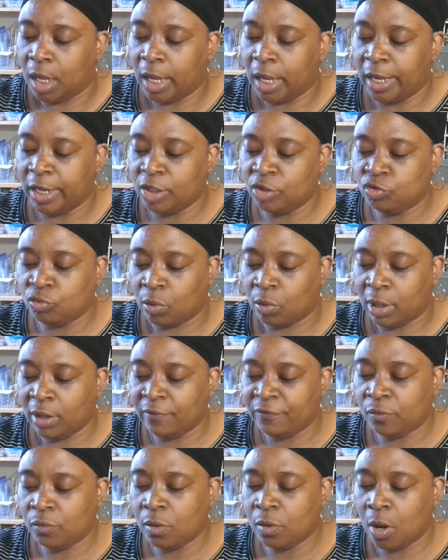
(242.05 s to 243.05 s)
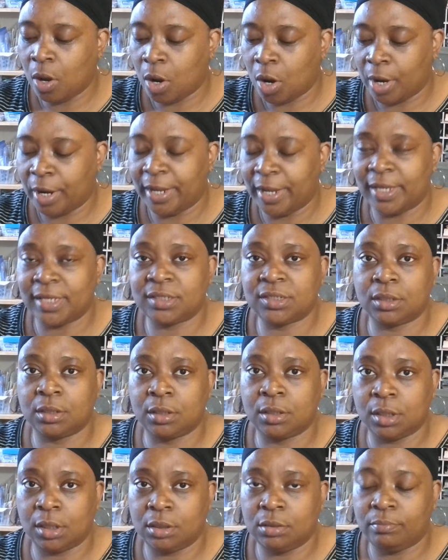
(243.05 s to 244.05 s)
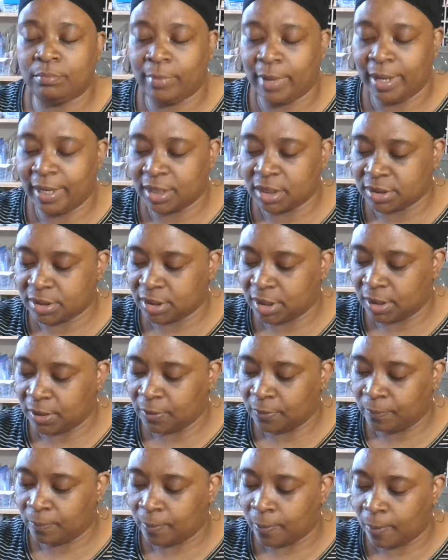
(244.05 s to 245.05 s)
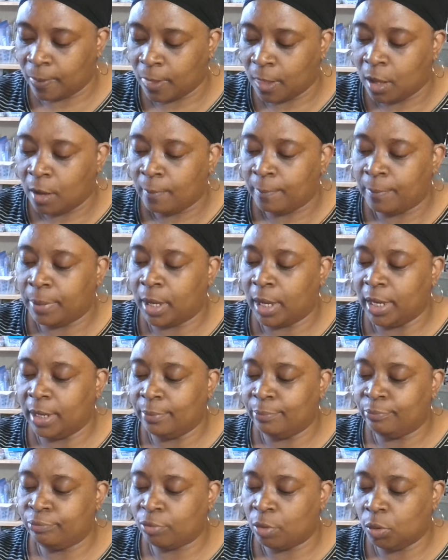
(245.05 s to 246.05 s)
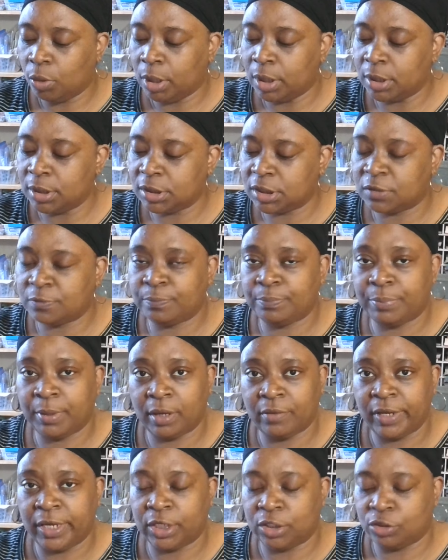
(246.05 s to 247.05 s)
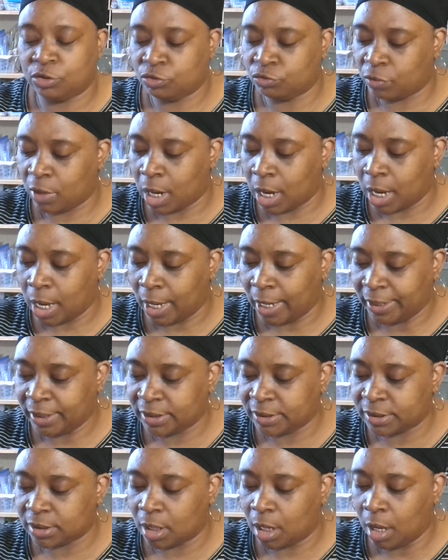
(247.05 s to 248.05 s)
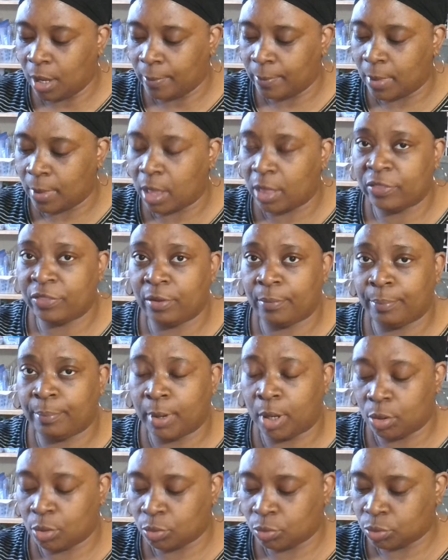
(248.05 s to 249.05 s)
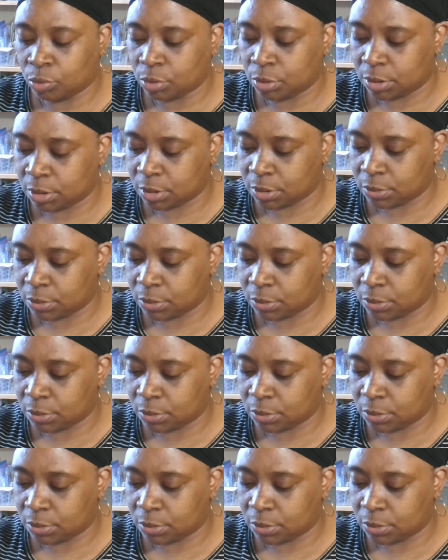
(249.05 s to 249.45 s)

A joyful heart is good medicine, but a broken spirit dries up the bones.